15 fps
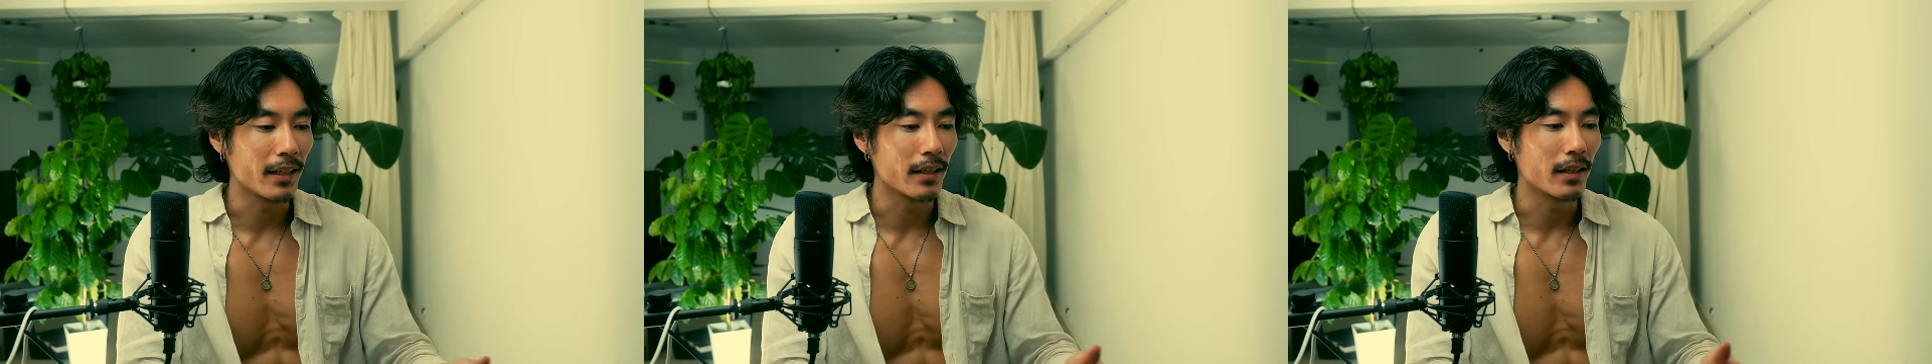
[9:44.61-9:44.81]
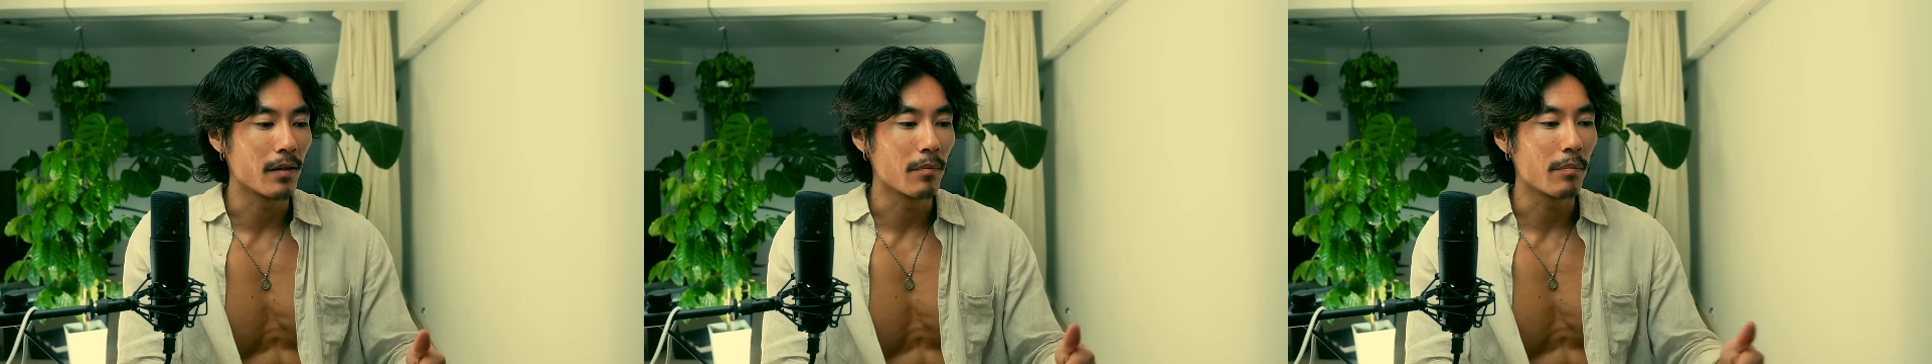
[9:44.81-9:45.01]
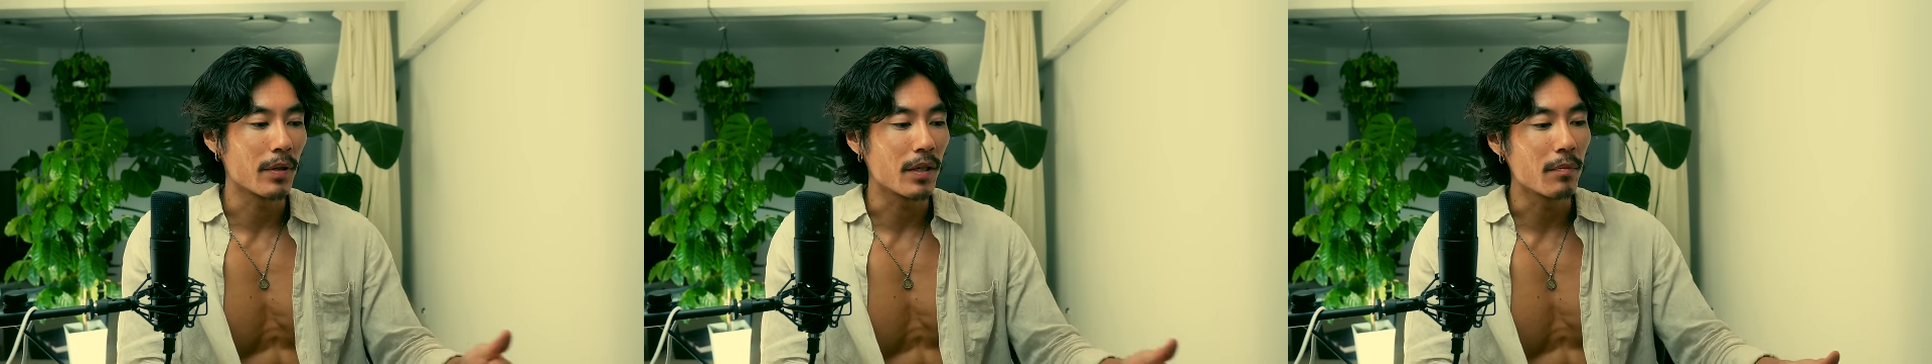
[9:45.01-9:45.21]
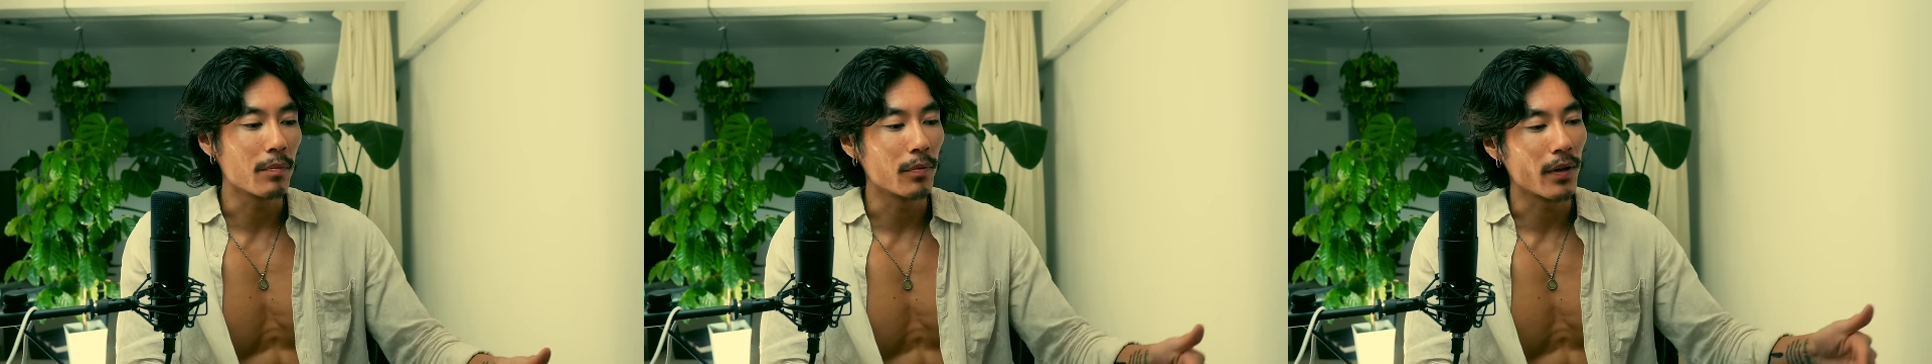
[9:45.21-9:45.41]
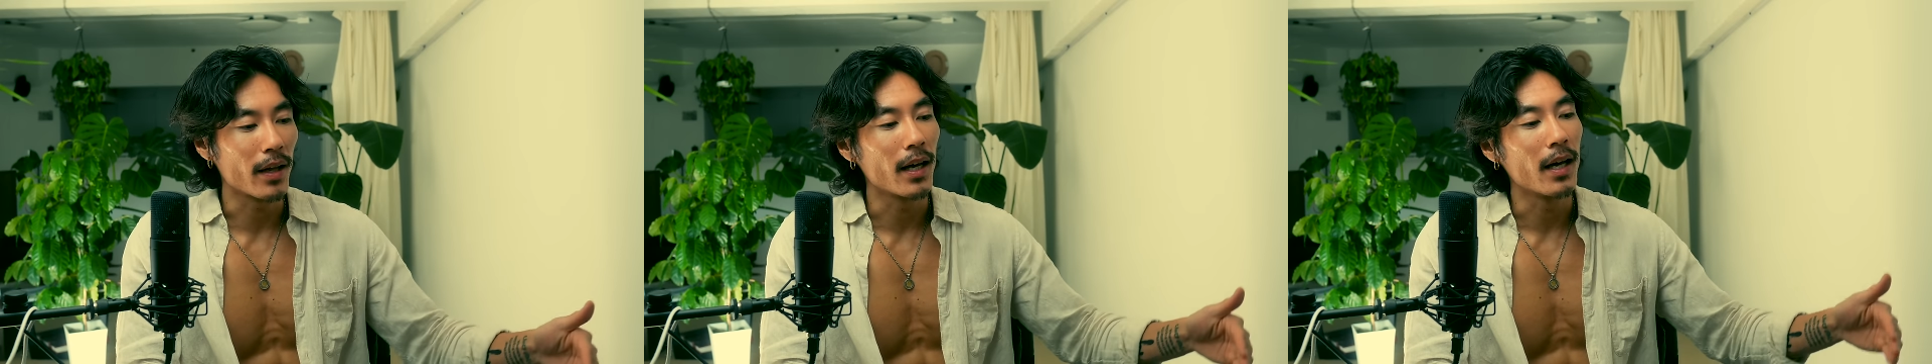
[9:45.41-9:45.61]
and then the
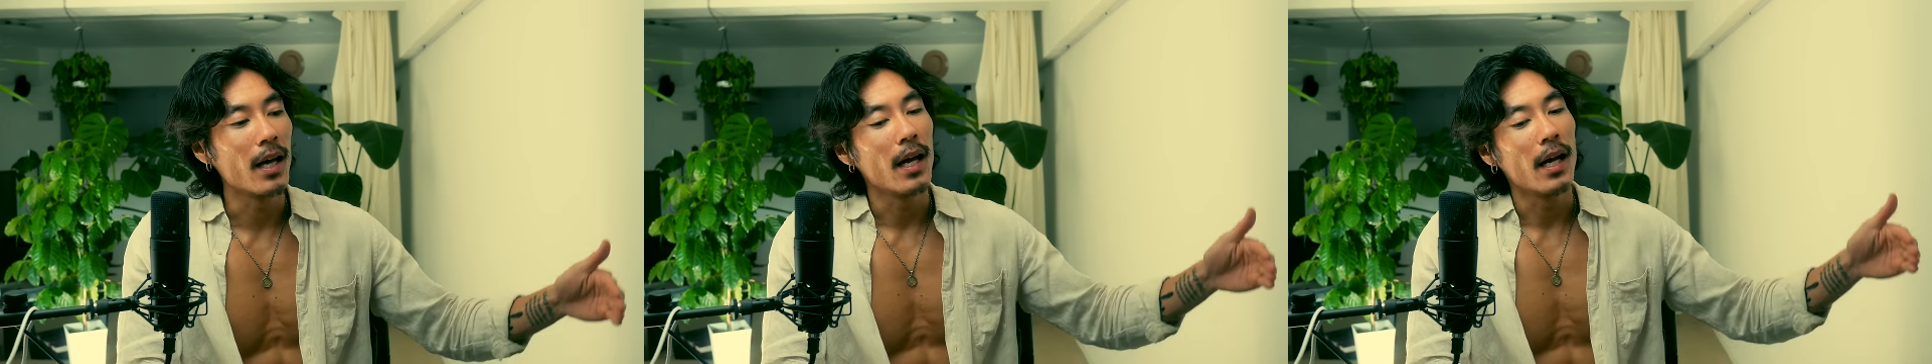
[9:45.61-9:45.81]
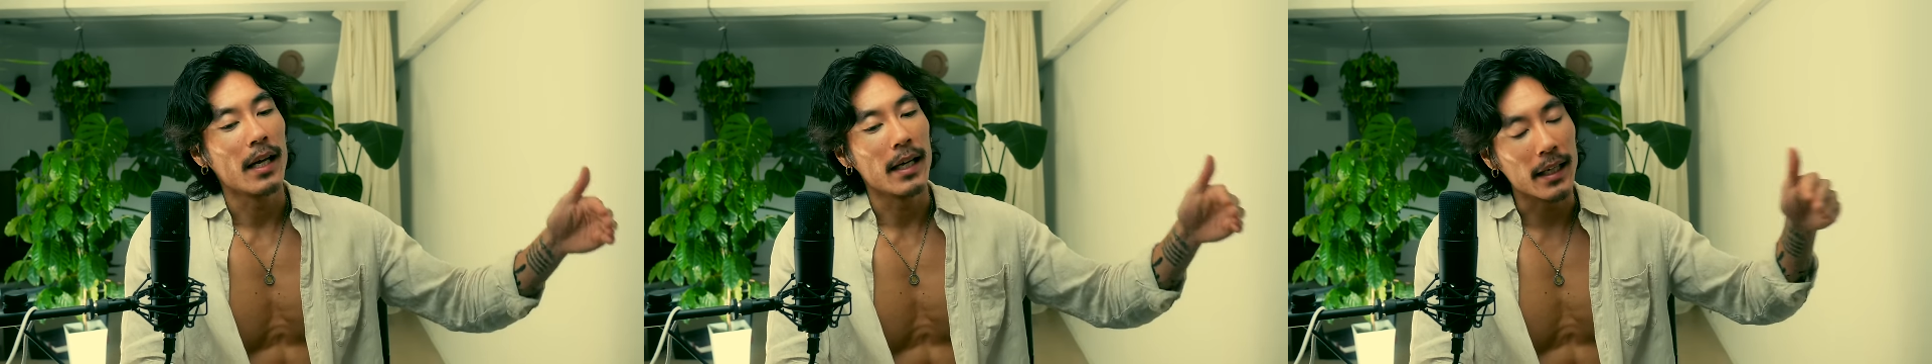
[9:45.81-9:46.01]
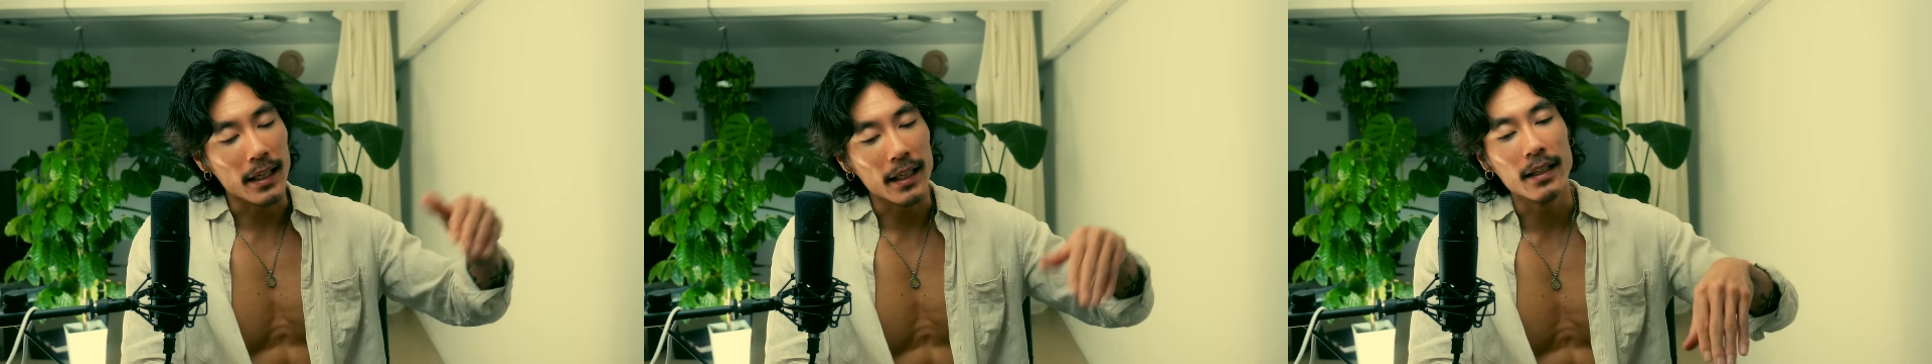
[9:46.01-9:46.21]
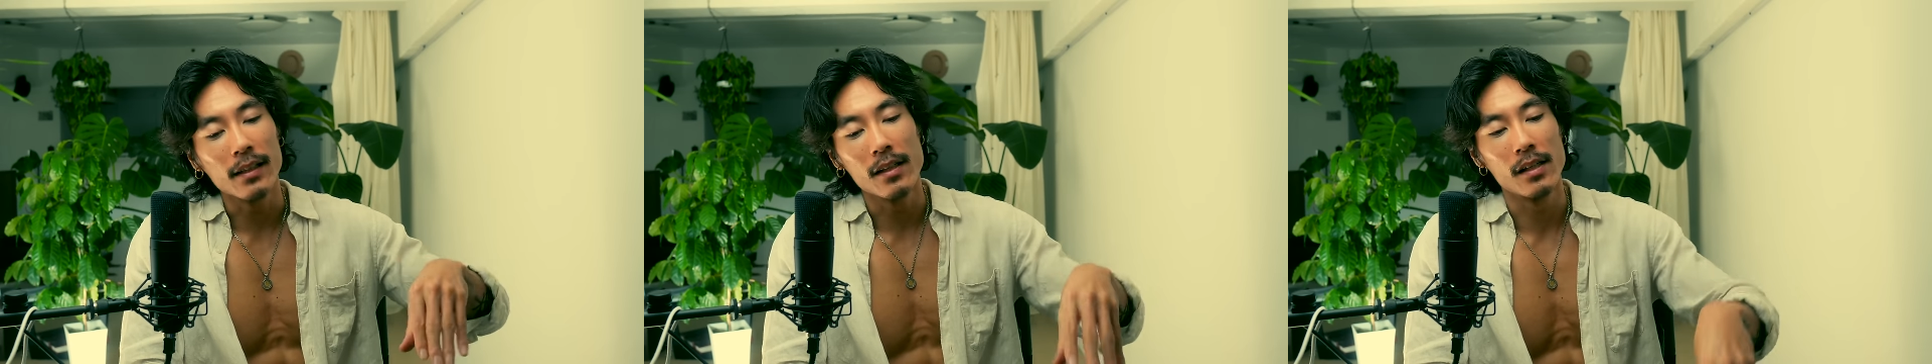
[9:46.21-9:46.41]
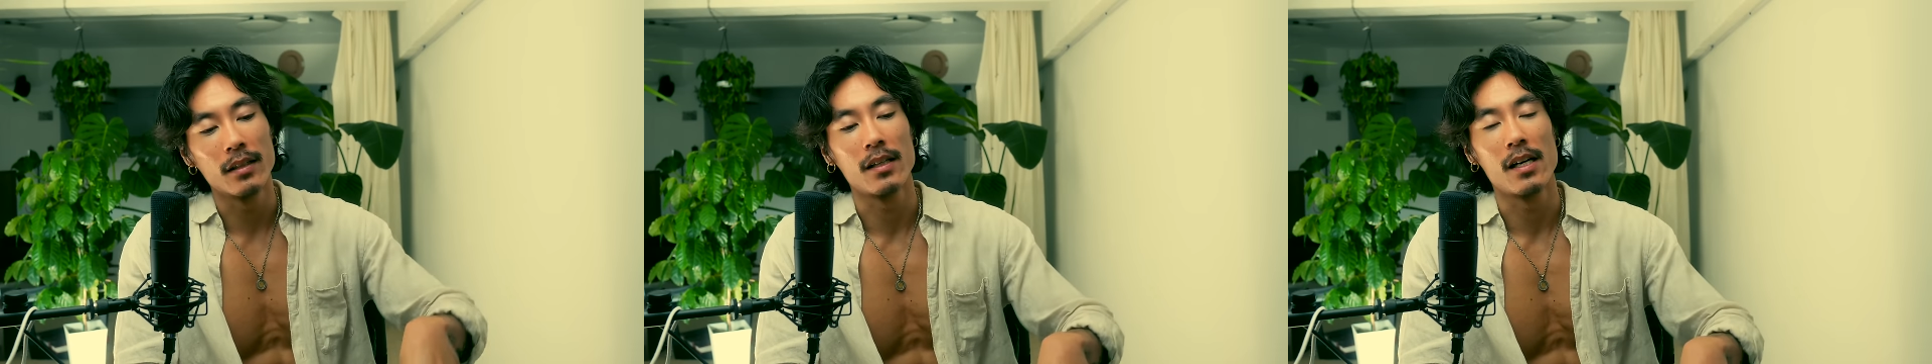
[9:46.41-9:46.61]
people that in
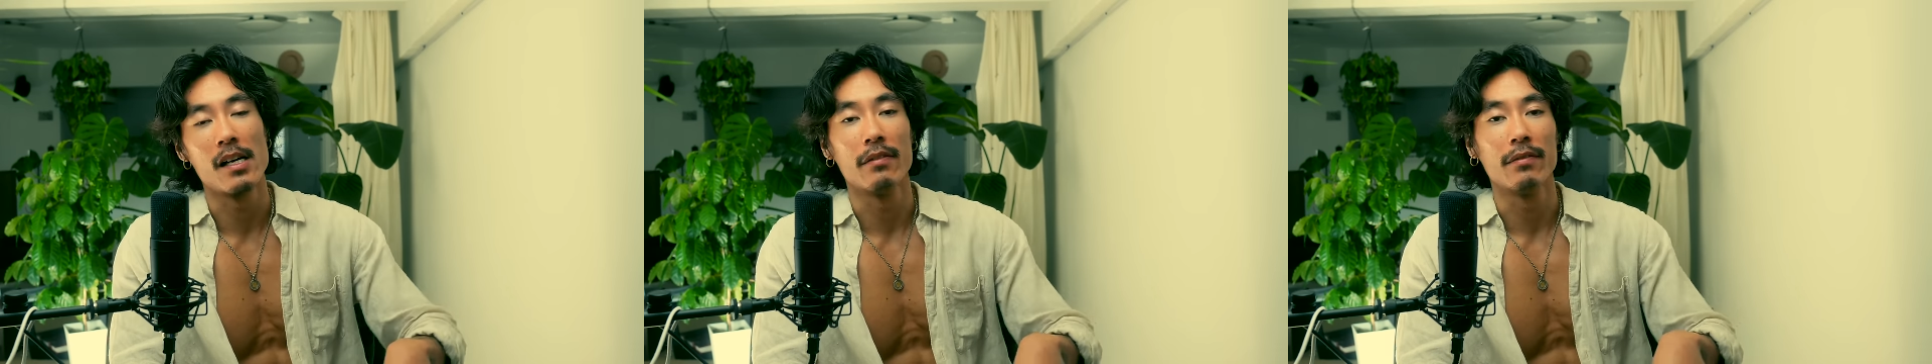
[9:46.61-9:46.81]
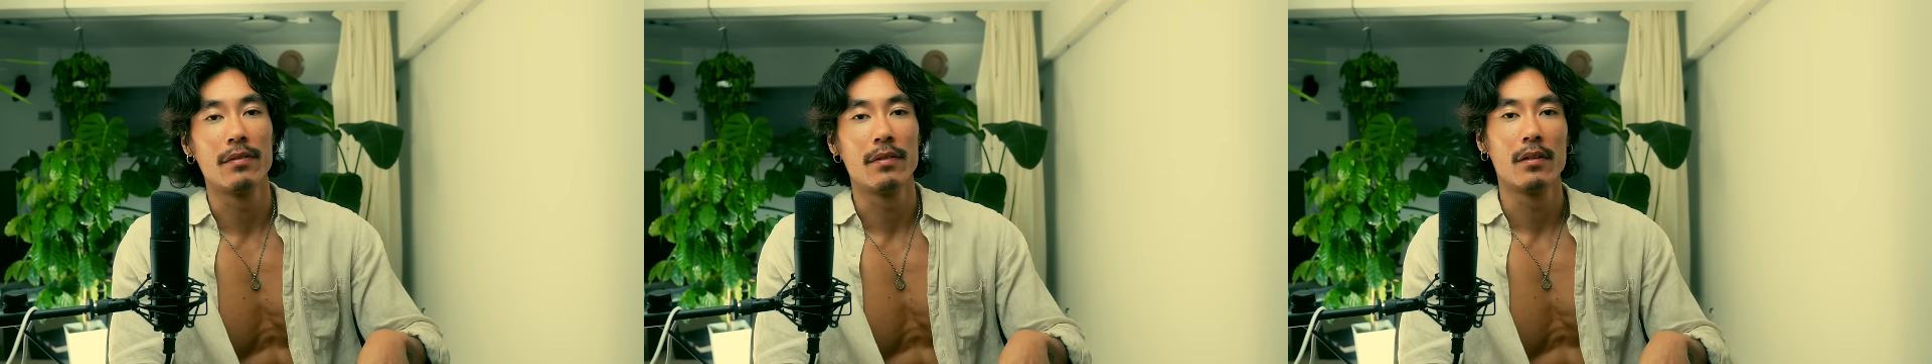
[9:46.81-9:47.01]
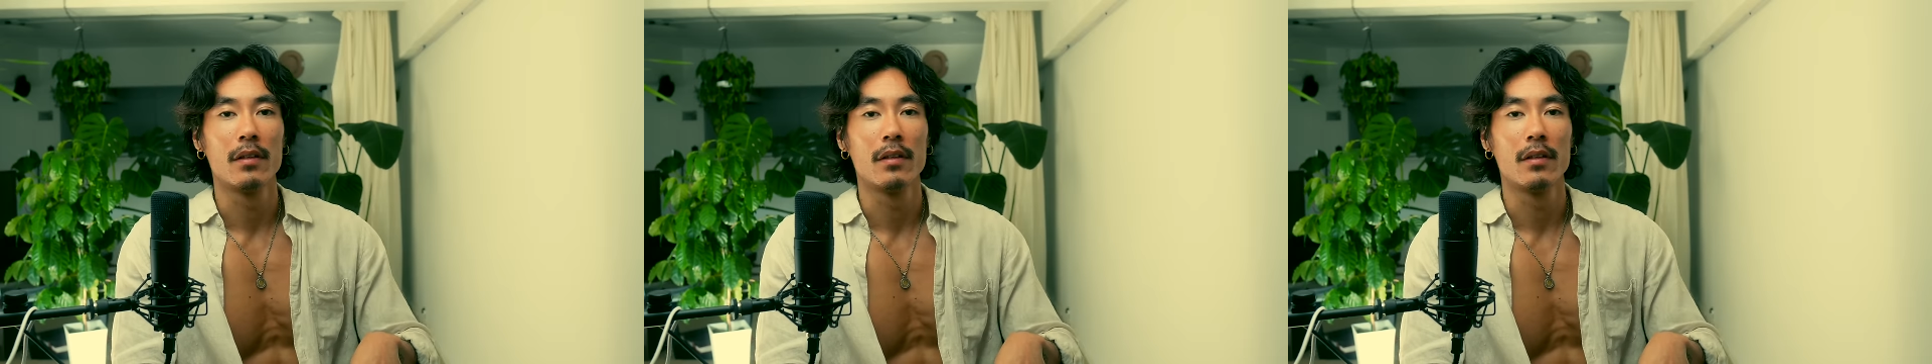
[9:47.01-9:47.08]
her life